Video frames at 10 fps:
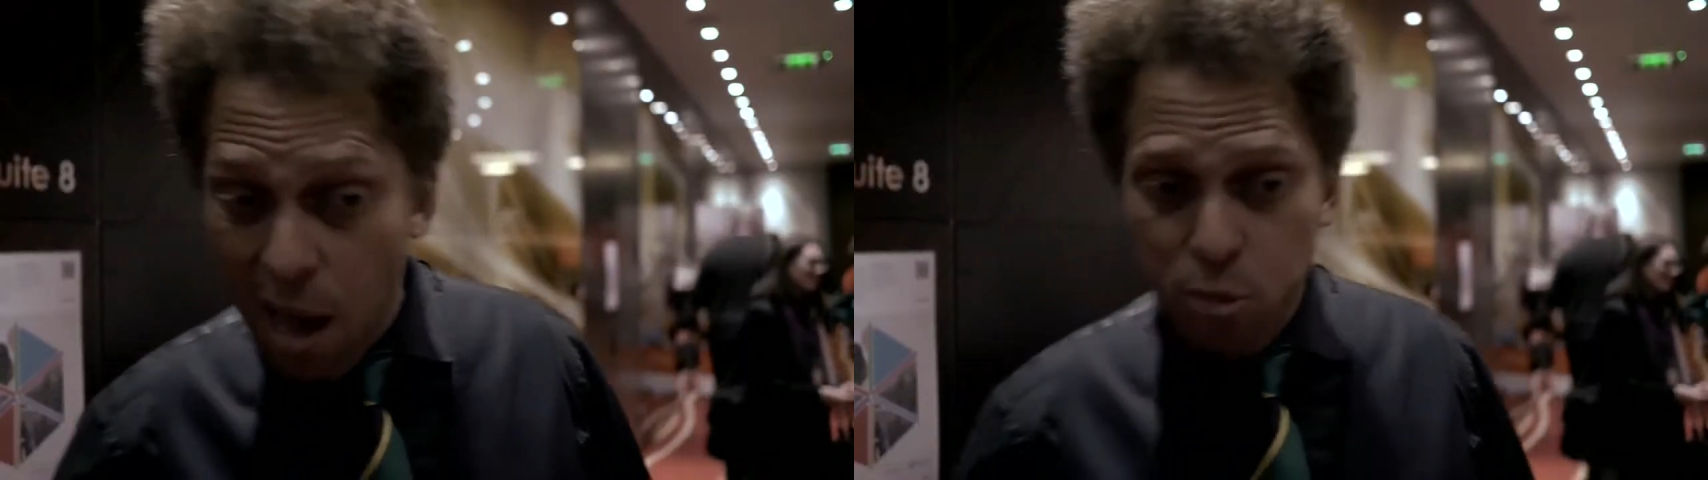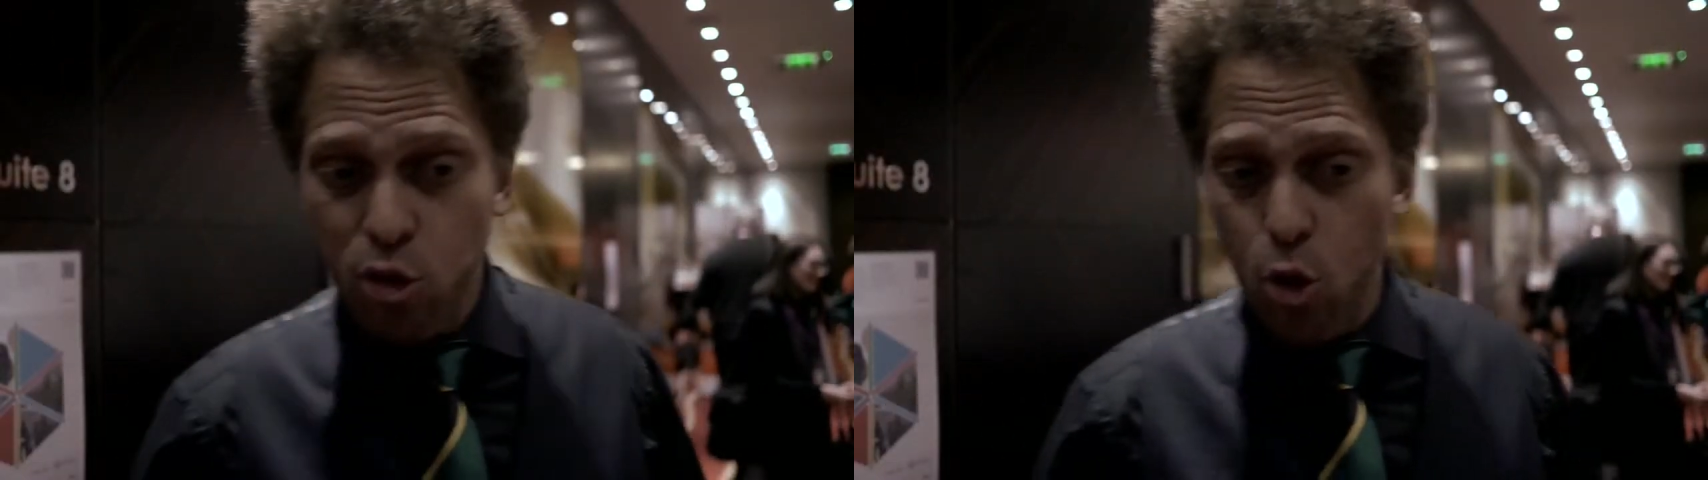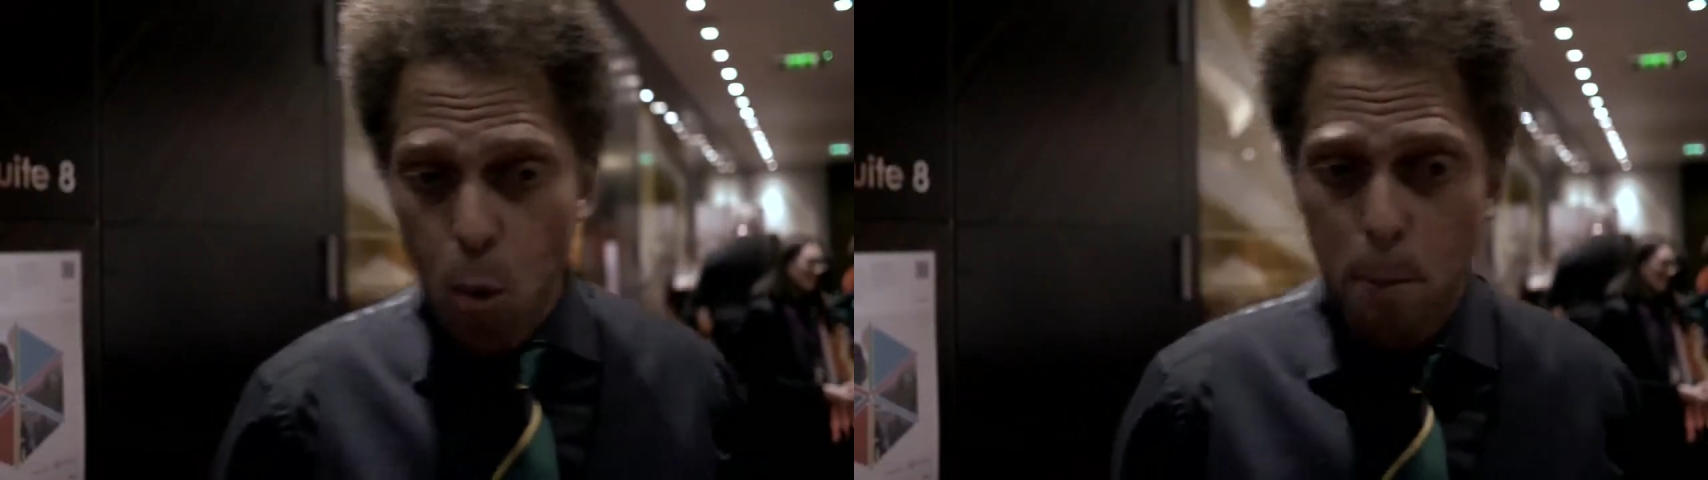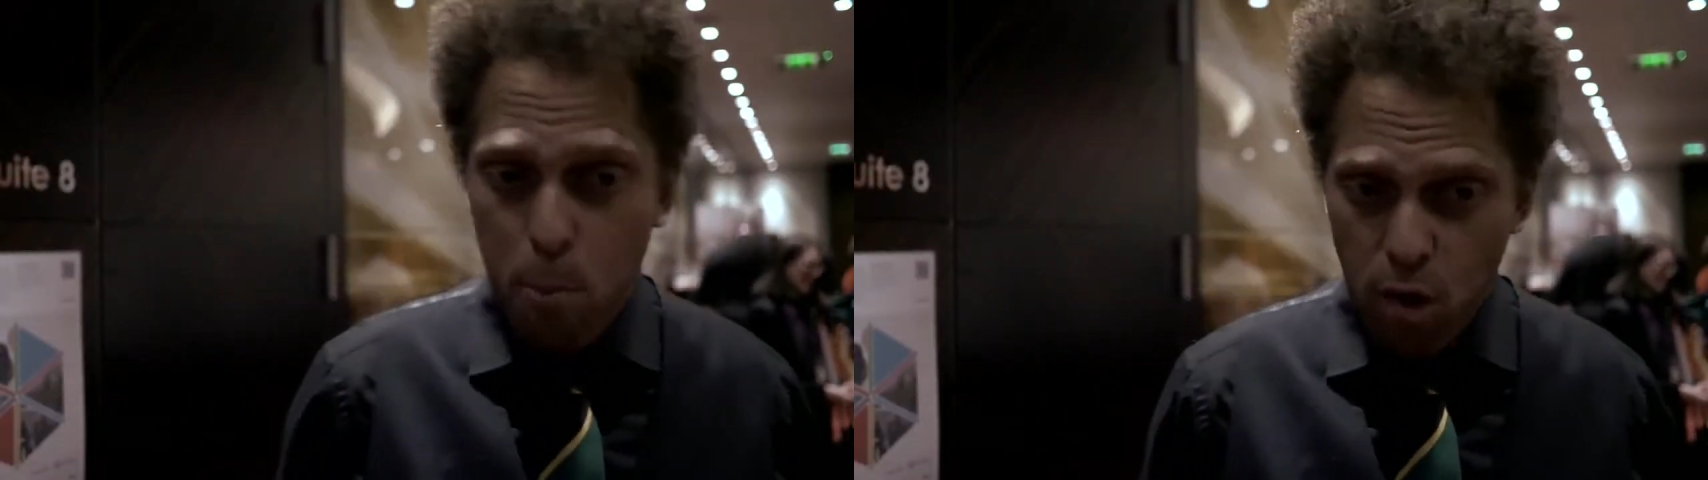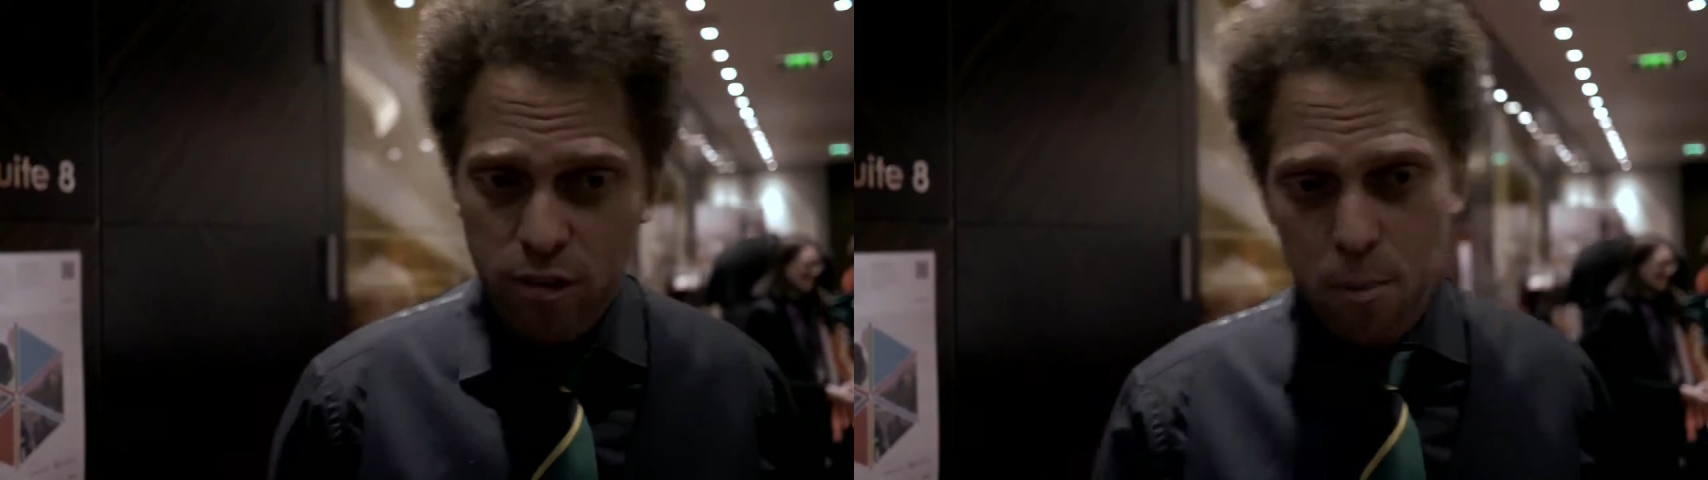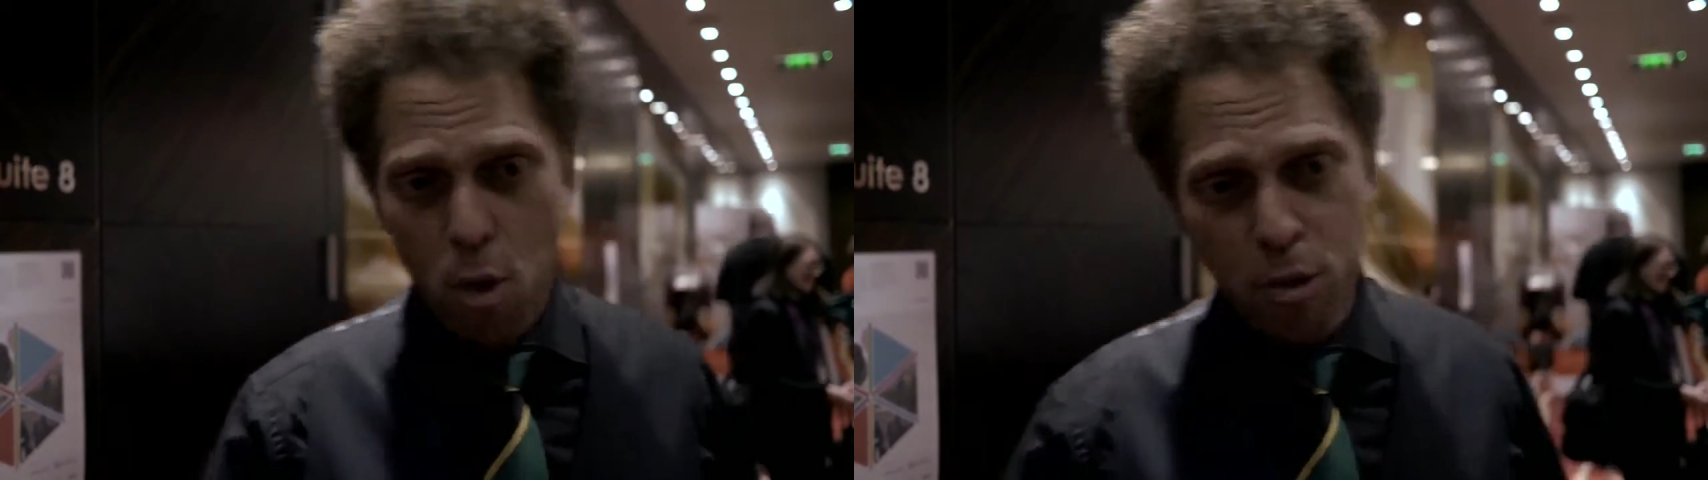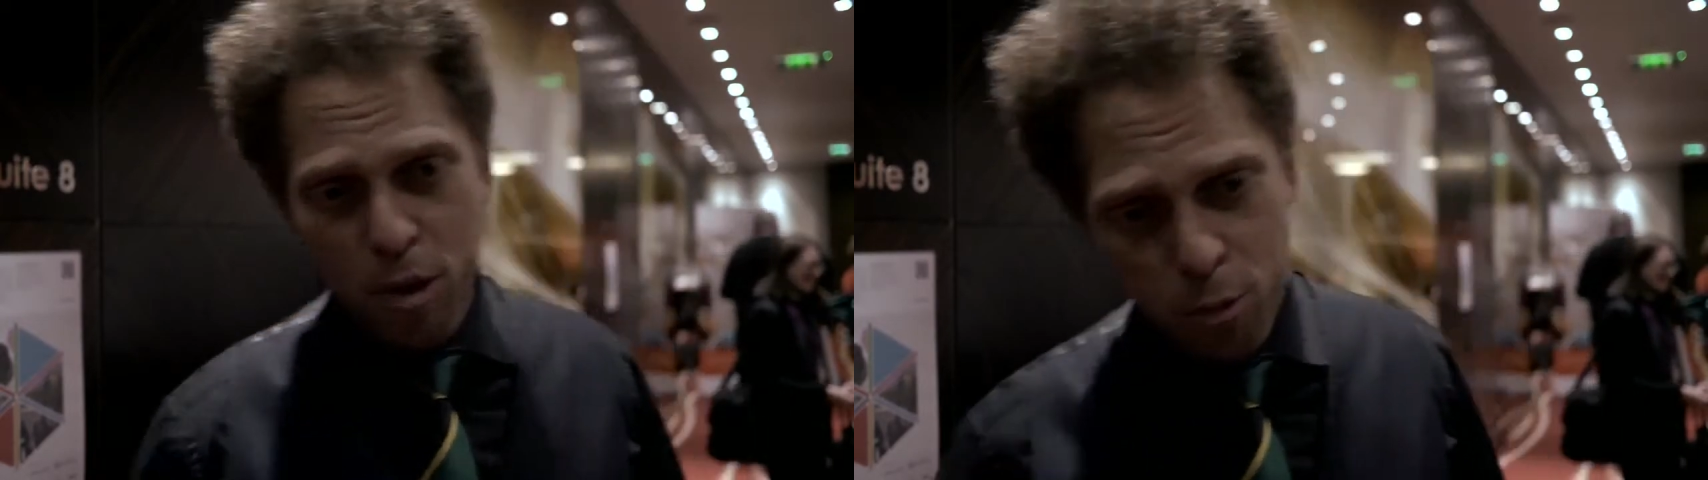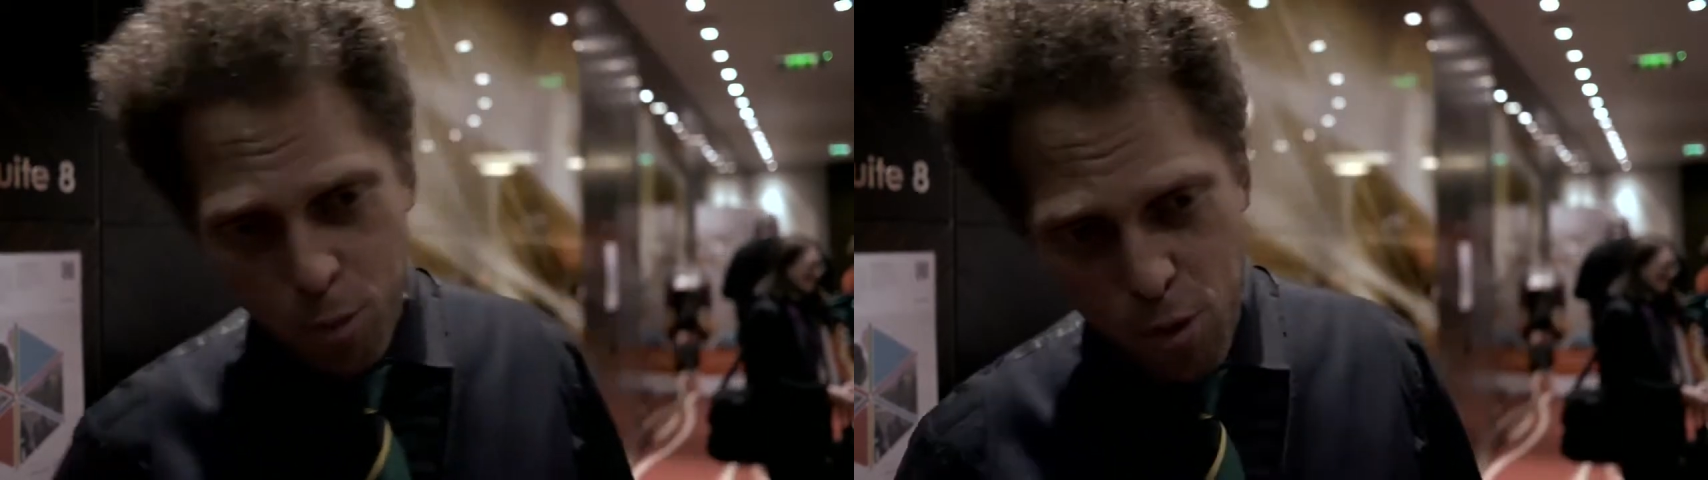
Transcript: absolute buzz about this